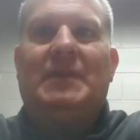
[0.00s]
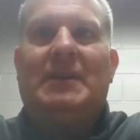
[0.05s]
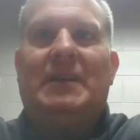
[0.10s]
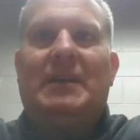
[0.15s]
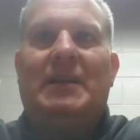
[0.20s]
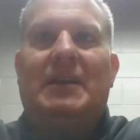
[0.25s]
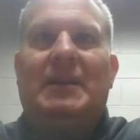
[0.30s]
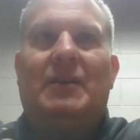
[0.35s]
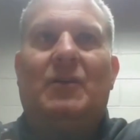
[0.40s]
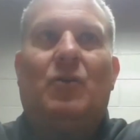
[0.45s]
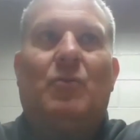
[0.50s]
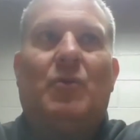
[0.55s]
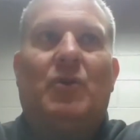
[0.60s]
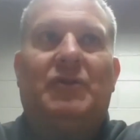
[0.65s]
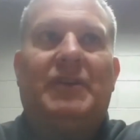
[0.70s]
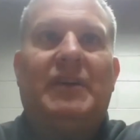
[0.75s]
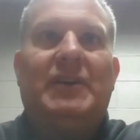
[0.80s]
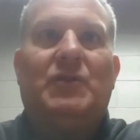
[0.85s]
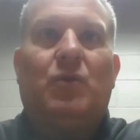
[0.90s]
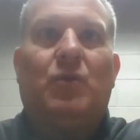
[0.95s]
in
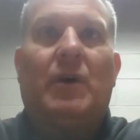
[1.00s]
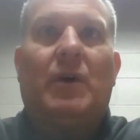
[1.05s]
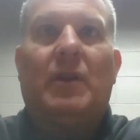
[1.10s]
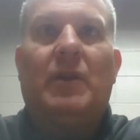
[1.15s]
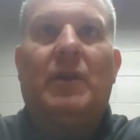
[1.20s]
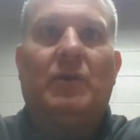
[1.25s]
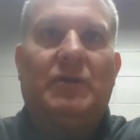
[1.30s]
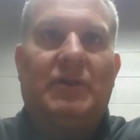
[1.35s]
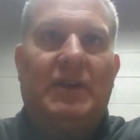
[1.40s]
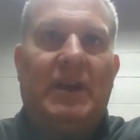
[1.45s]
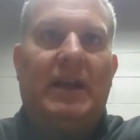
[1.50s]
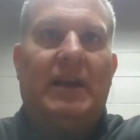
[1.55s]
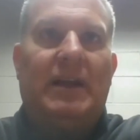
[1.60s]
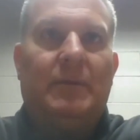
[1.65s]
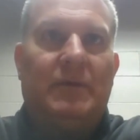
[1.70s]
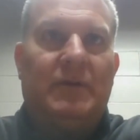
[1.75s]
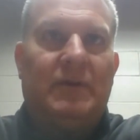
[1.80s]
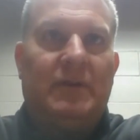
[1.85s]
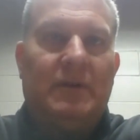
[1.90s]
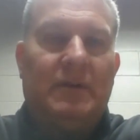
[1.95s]
almost each one of those
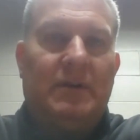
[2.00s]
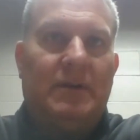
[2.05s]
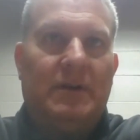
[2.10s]
games.